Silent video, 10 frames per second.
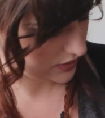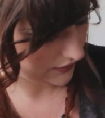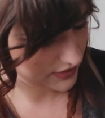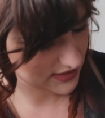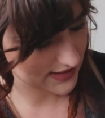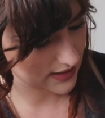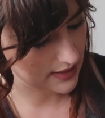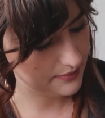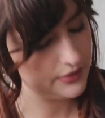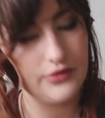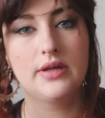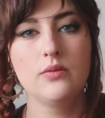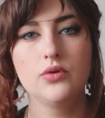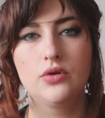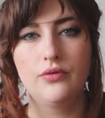soften it down, I personally
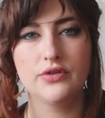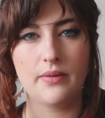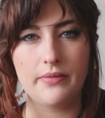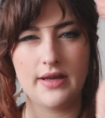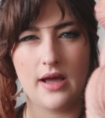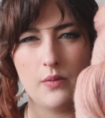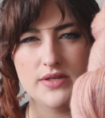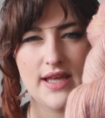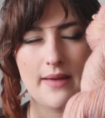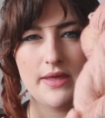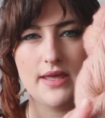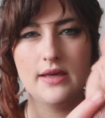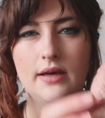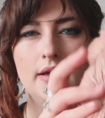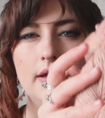would go for something like Wiz
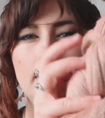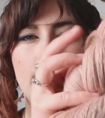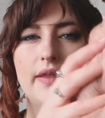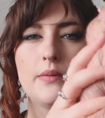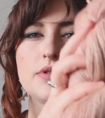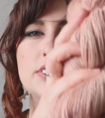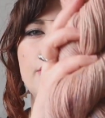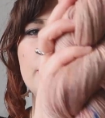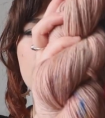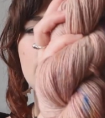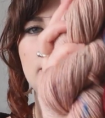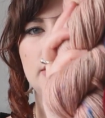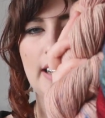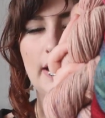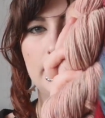Camille, and that would soften
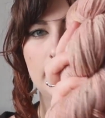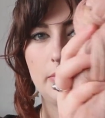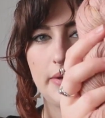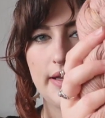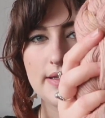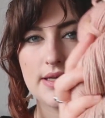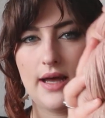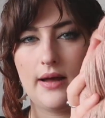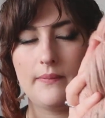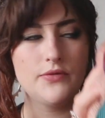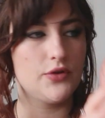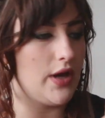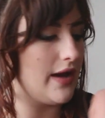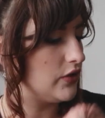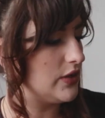it down a little bit, so
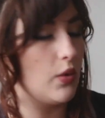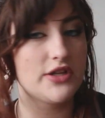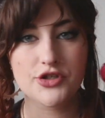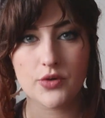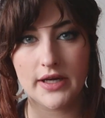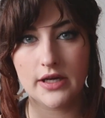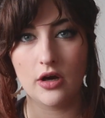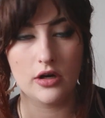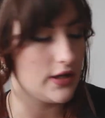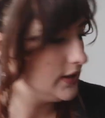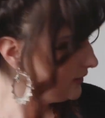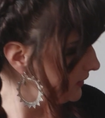you have only one striking color.